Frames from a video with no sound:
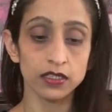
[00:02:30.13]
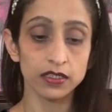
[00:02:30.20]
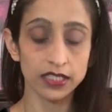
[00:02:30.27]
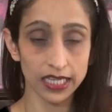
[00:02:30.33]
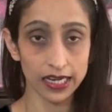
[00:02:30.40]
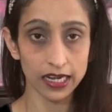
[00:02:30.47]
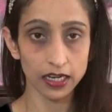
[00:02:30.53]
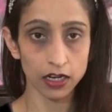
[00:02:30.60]

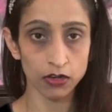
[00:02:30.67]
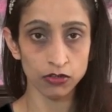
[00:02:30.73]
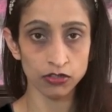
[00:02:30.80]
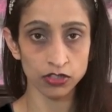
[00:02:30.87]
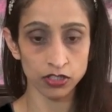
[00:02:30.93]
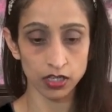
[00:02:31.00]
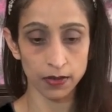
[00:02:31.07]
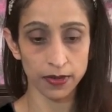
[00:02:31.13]
steel cut
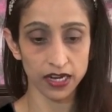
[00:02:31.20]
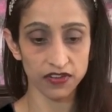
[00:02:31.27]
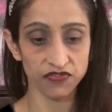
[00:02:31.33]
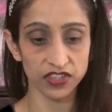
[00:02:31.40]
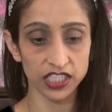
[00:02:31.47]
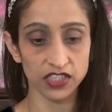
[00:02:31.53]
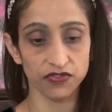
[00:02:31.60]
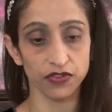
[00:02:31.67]
oats, about a
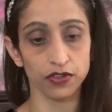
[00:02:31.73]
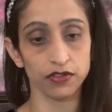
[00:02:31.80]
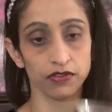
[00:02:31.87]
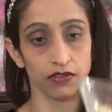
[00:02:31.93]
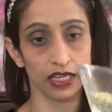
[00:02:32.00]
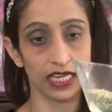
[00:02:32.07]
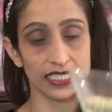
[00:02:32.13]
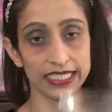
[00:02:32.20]

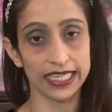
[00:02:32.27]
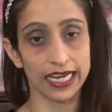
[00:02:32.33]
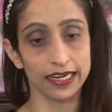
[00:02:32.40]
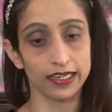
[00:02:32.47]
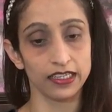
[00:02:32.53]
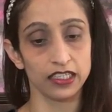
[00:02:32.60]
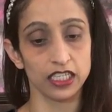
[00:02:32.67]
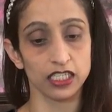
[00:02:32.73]
fistful,
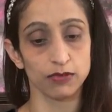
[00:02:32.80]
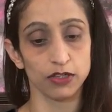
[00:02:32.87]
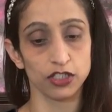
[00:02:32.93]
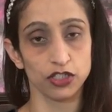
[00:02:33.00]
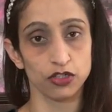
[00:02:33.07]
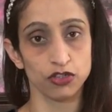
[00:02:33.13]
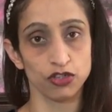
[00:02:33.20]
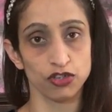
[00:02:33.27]
exactly this
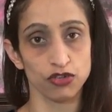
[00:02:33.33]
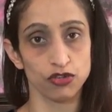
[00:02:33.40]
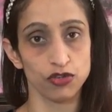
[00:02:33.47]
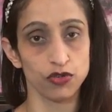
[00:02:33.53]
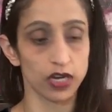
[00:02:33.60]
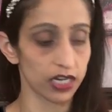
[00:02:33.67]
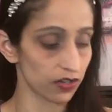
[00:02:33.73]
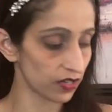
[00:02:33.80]
much to show
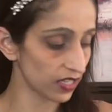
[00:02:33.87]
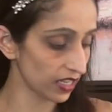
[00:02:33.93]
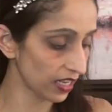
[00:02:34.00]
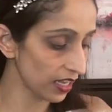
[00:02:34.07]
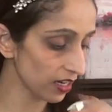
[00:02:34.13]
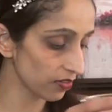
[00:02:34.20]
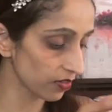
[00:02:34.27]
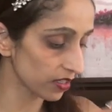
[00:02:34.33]
you 100
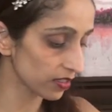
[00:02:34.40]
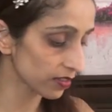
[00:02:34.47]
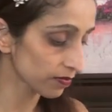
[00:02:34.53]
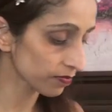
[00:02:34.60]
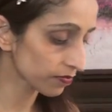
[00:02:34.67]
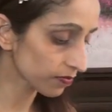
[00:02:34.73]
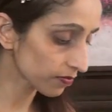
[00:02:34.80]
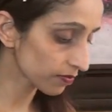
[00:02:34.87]
calories.